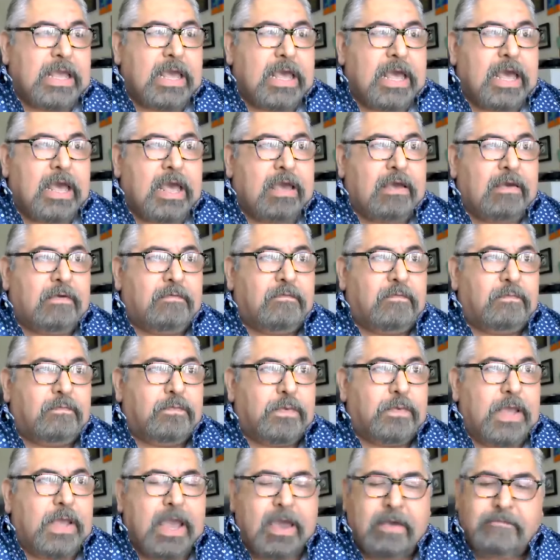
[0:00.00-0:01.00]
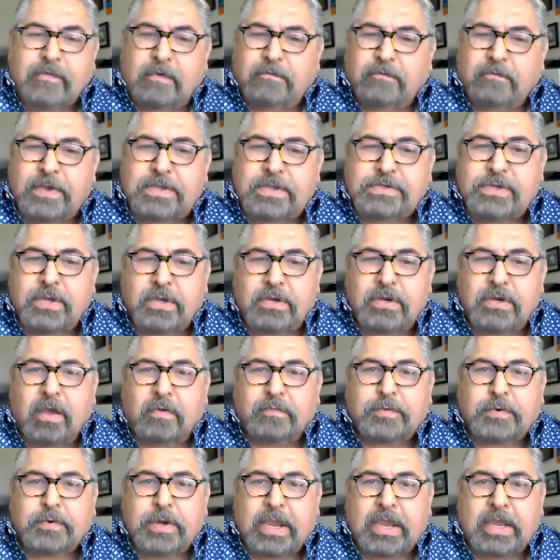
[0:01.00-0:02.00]
have a vision
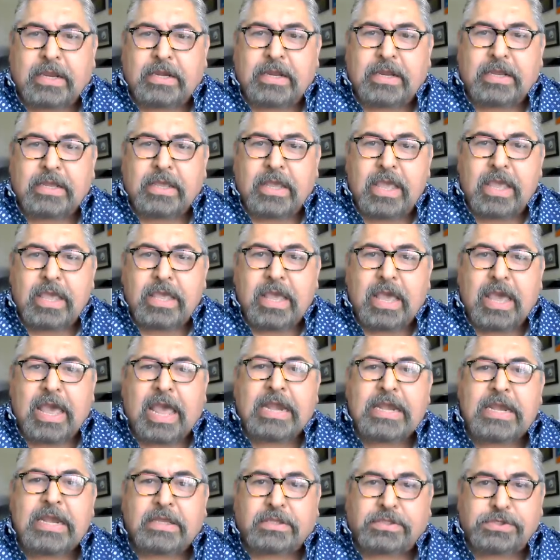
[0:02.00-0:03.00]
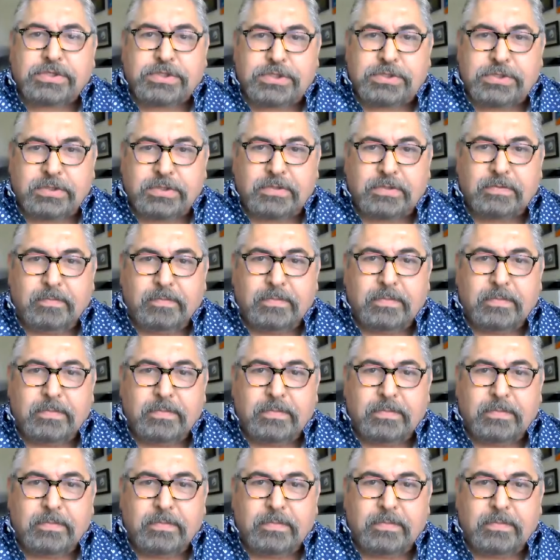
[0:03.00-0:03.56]
of creating a niche